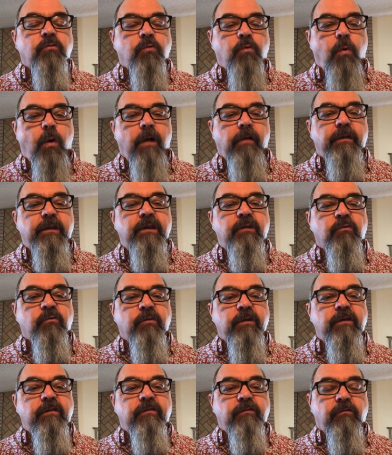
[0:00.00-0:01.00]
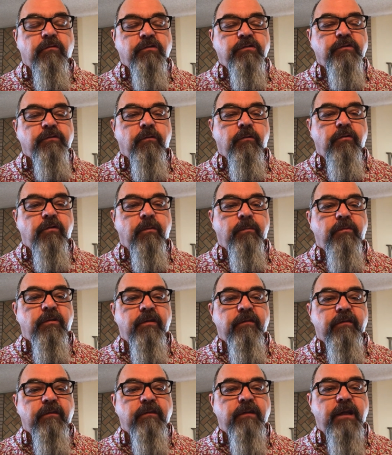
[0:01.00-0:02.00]
quality research for your
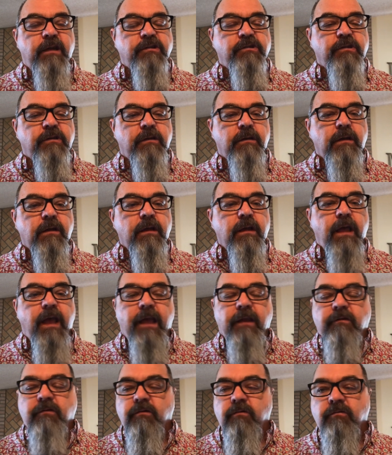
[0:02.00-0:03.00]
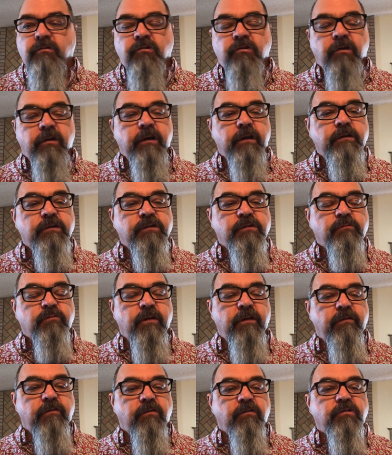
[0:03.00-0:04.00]
presentation and do good
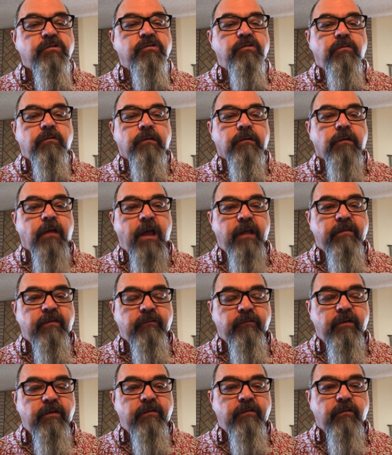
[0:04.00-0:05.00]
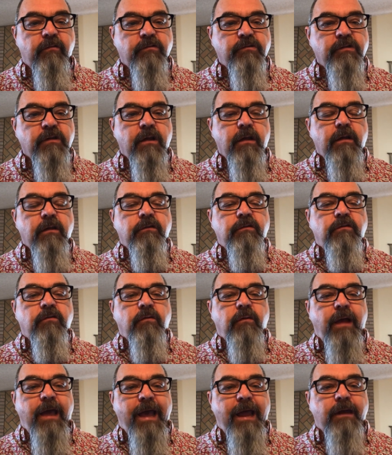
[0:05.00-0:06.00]
research, do lots of research,
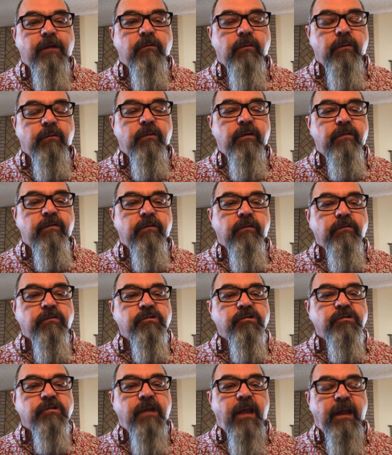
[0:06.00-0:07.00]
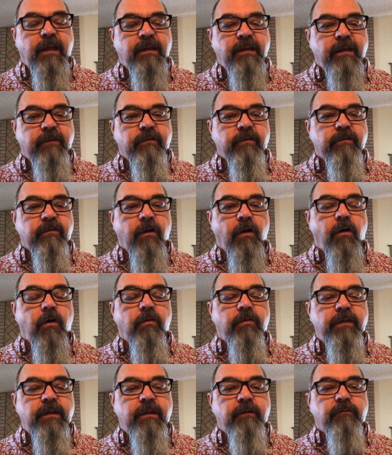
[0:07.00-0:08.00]
do adequate research and give us
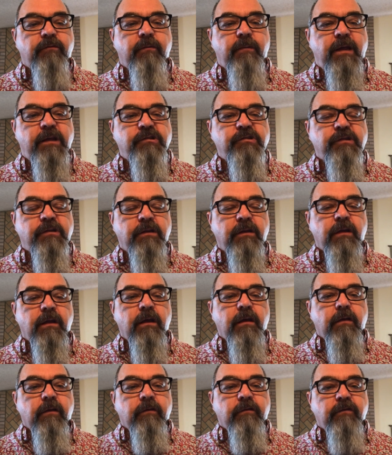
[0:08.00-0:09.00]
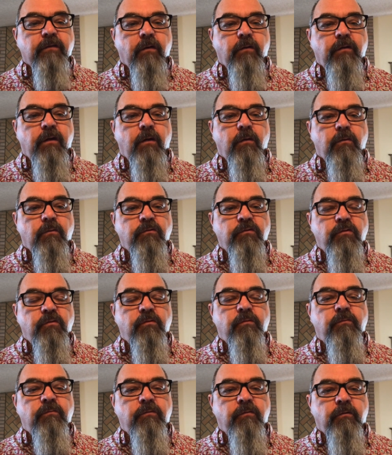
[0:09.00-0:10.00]
all the information so that
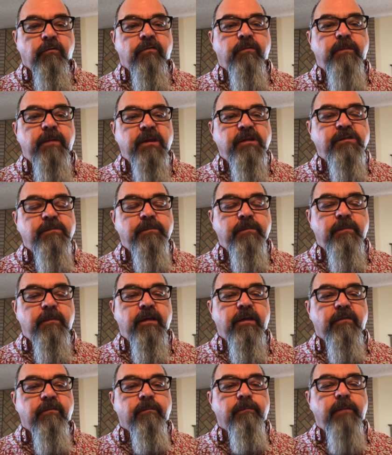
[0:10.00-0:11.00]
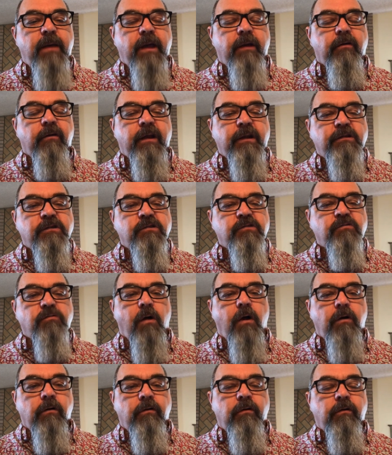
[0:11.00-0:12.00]
you your speech is better and
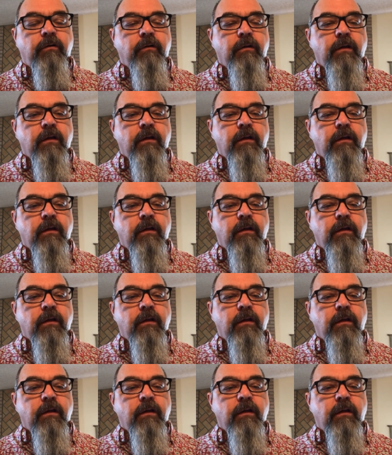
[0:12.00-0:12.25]
stronger